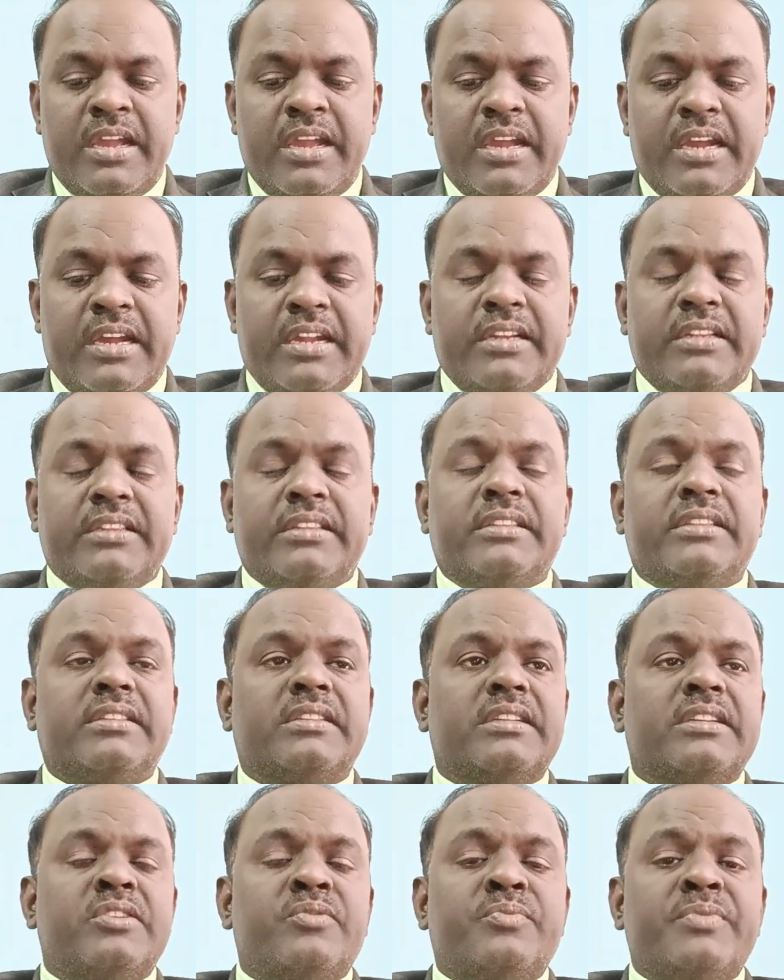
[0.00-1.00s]
and
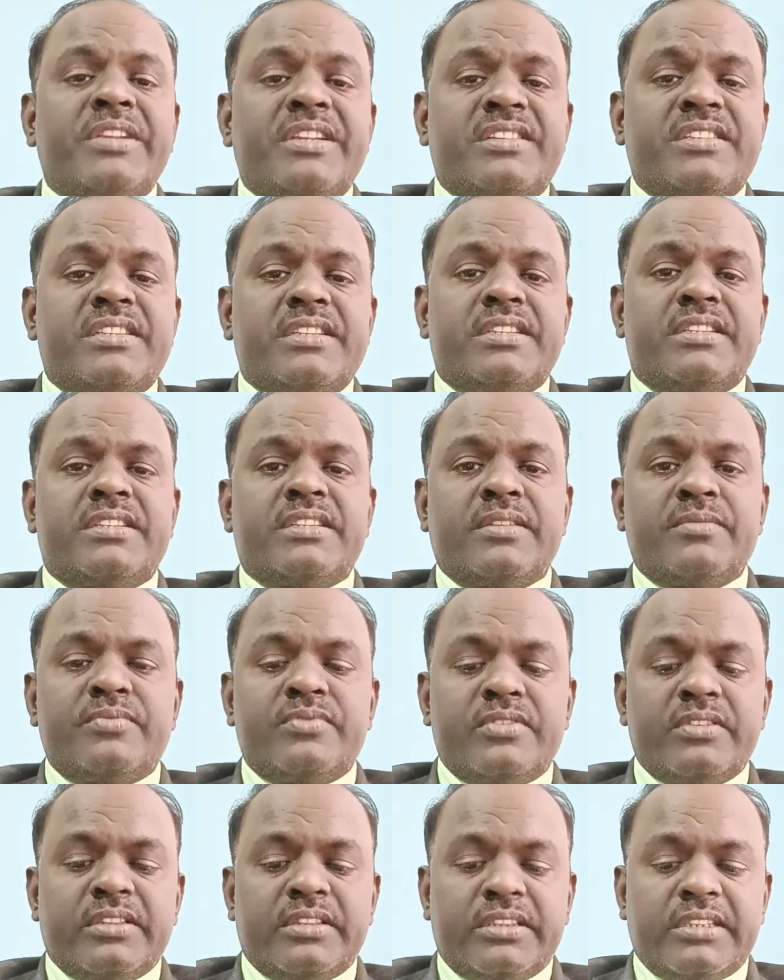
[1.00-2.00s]
immune system,
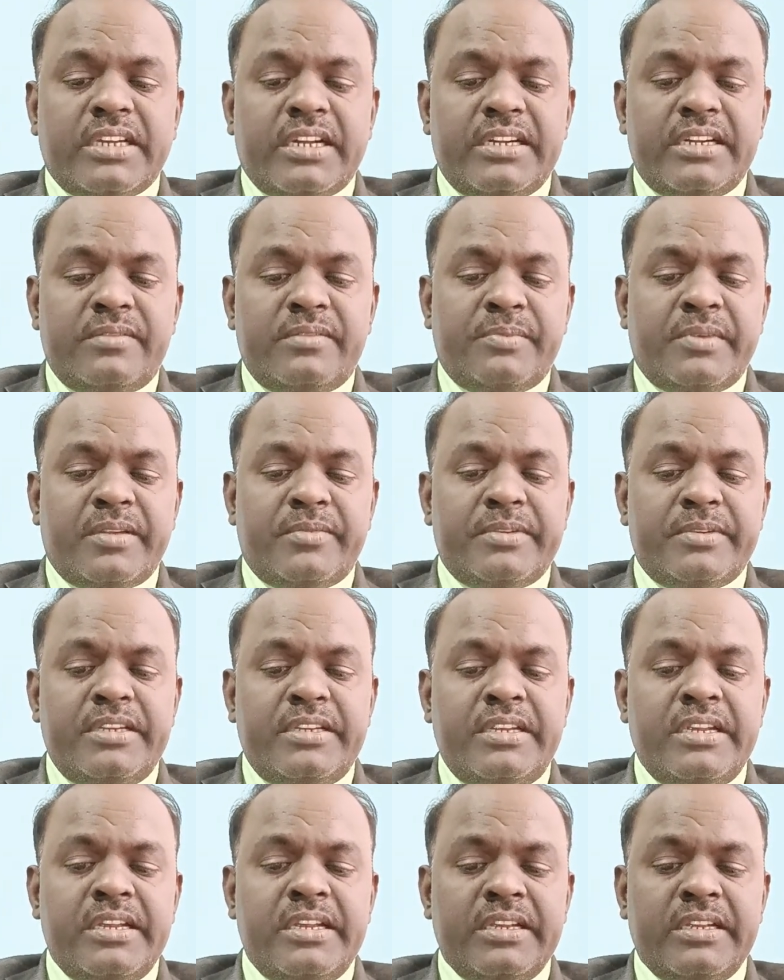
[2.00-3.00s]
so that may
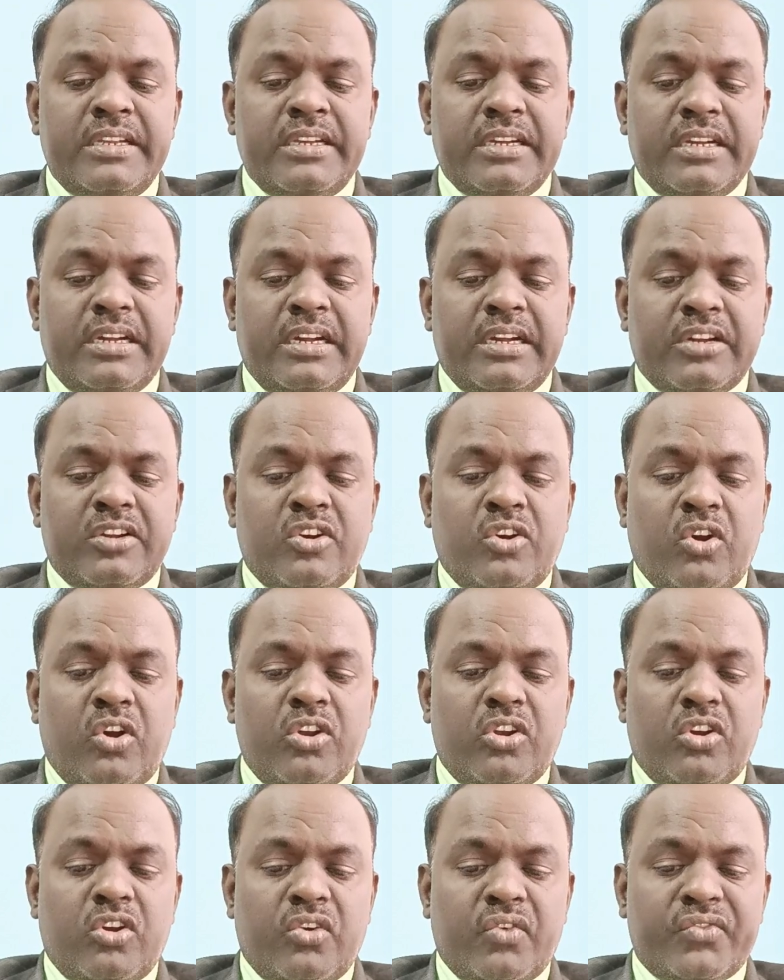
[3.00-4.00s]
be a
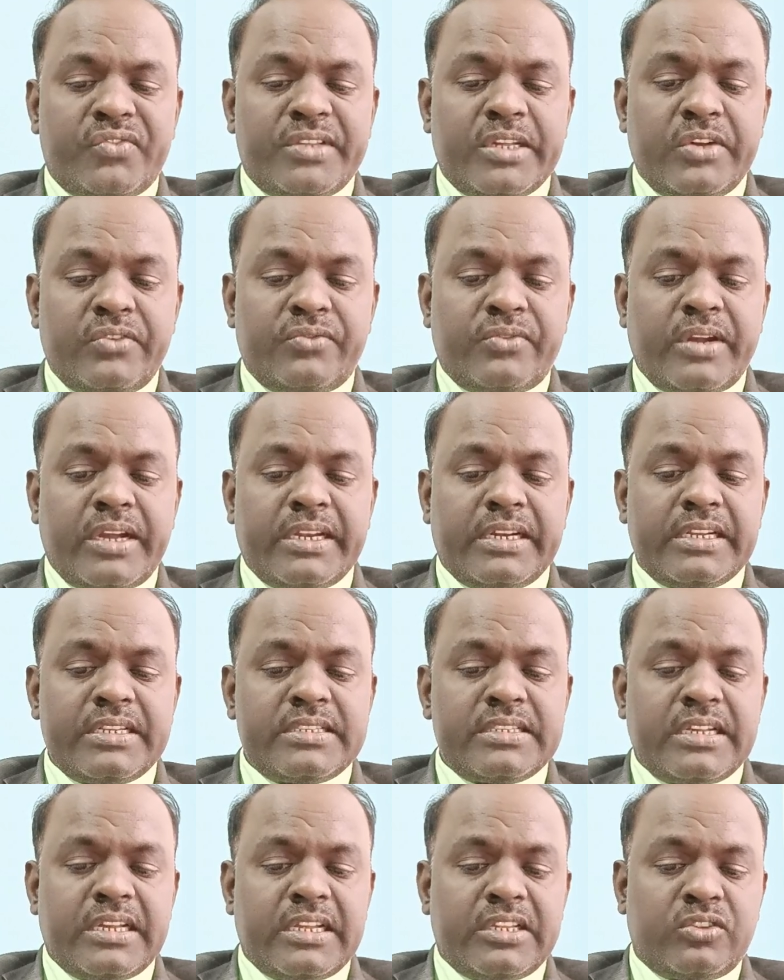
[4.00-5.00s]
call of the
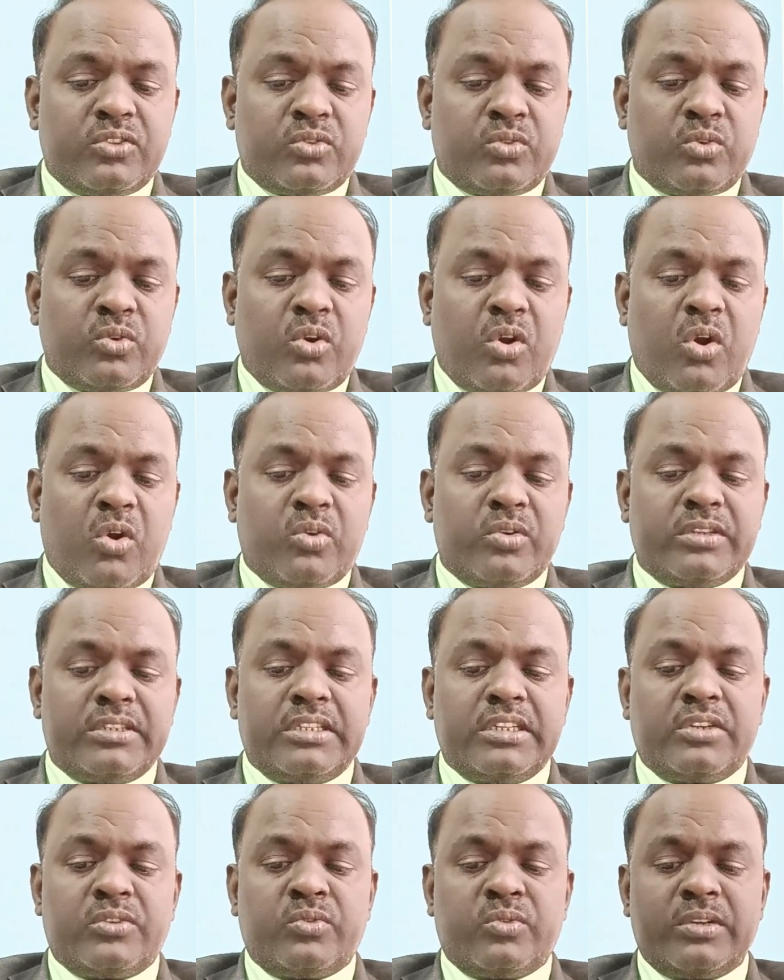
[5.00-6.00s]
virus, and throughout
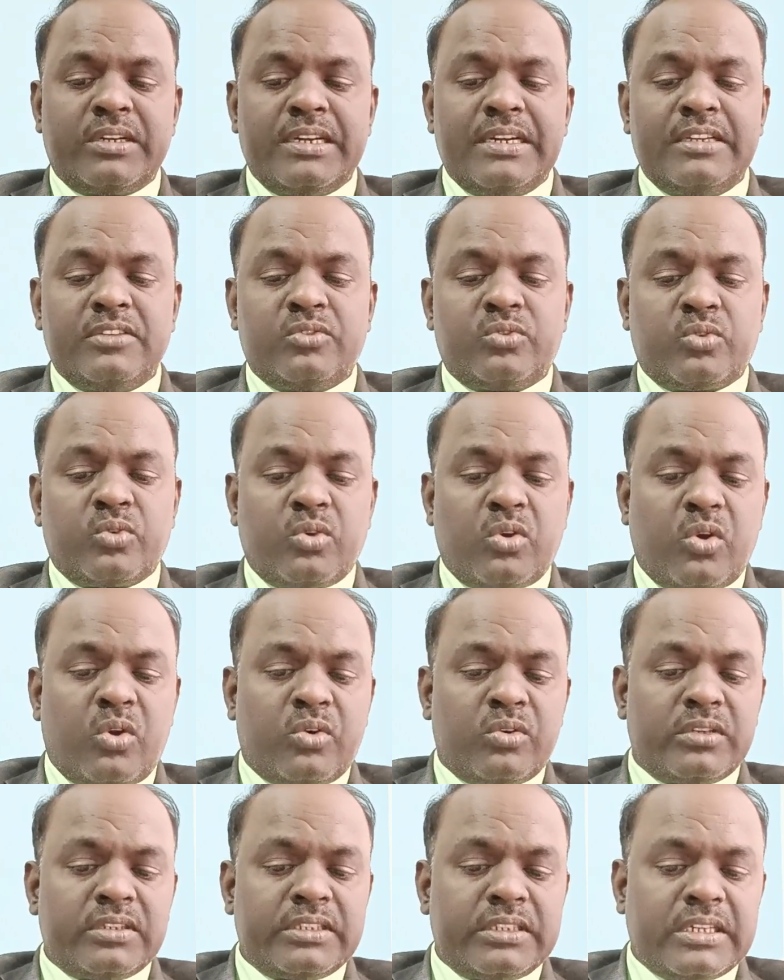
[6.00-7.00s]
the rodent,
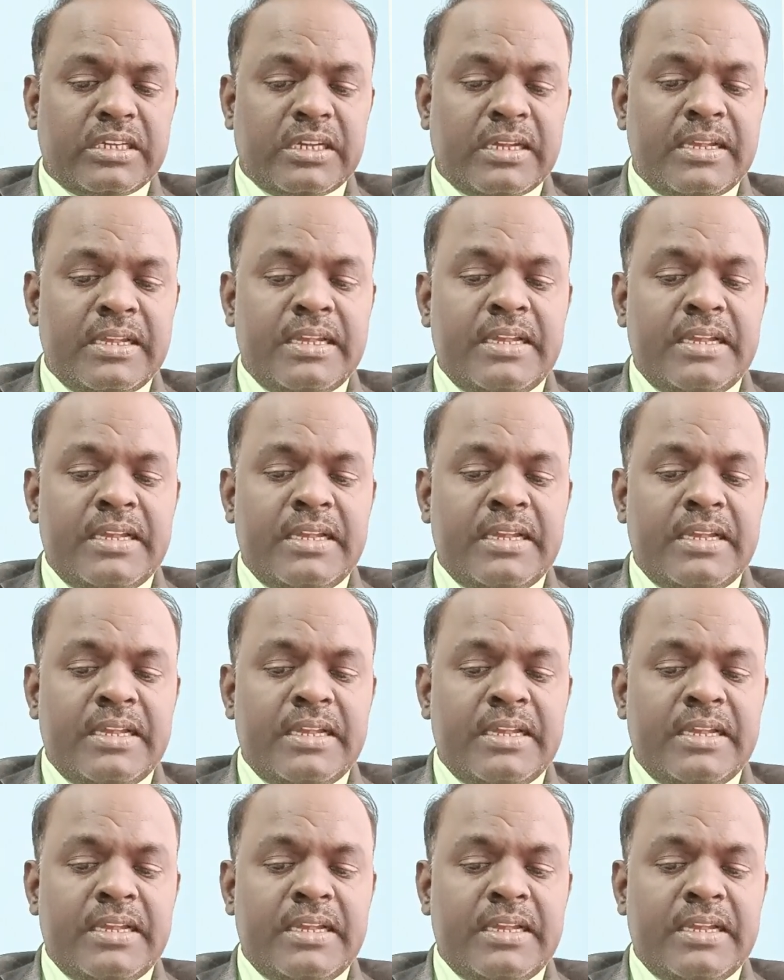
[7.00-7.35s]
throughout the